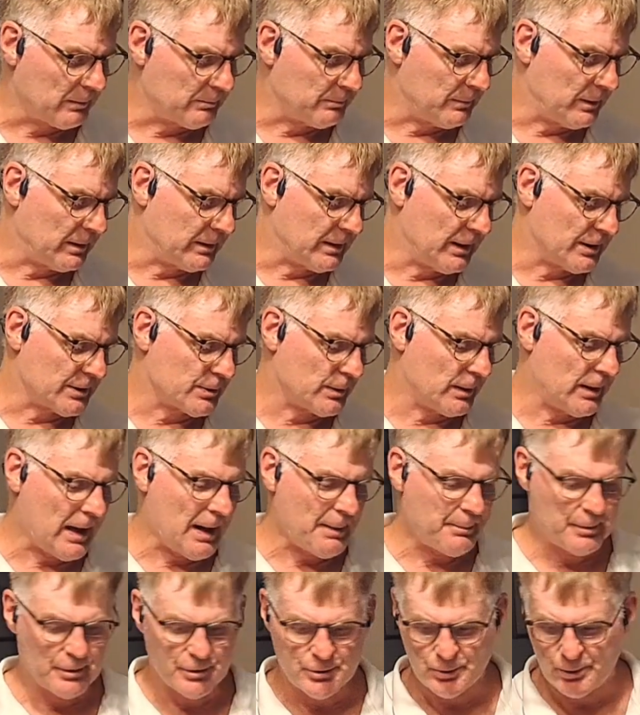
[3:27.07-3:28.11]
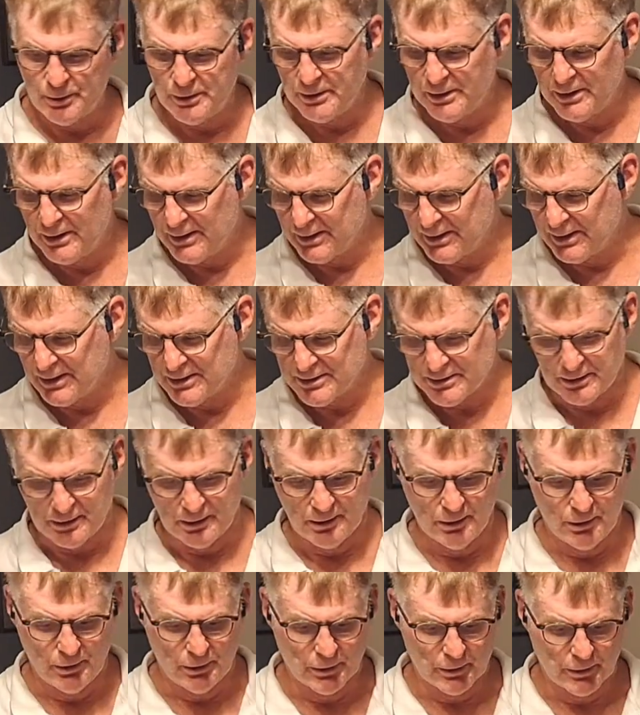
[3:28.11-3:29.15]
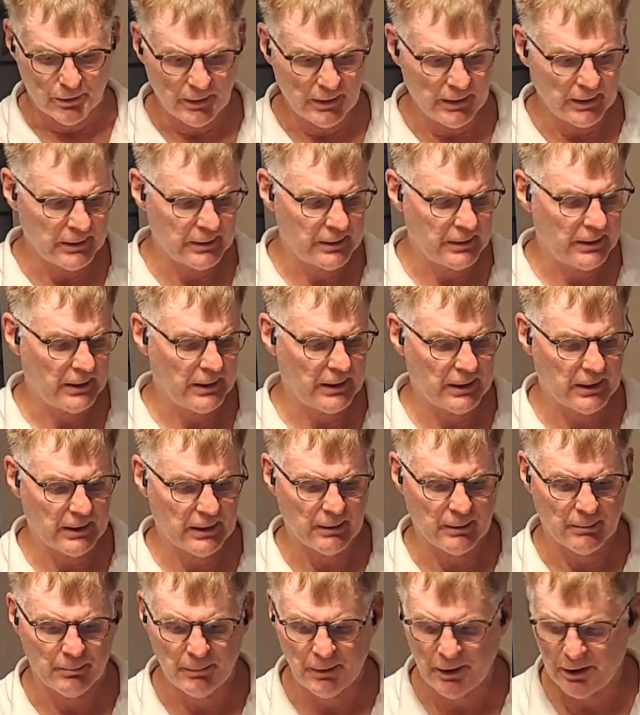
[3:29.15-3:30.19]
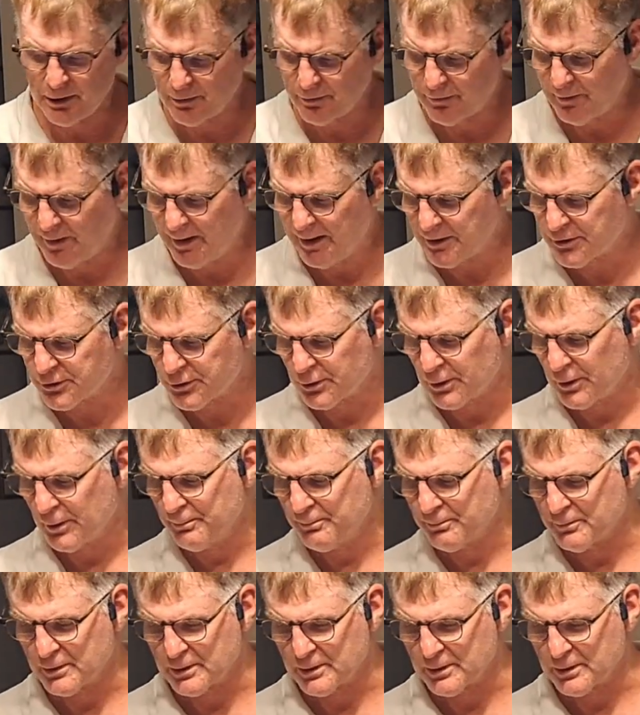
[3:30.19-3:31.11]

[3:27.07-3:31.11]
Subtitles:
but that's what happens when you get against a lower end manufacturer.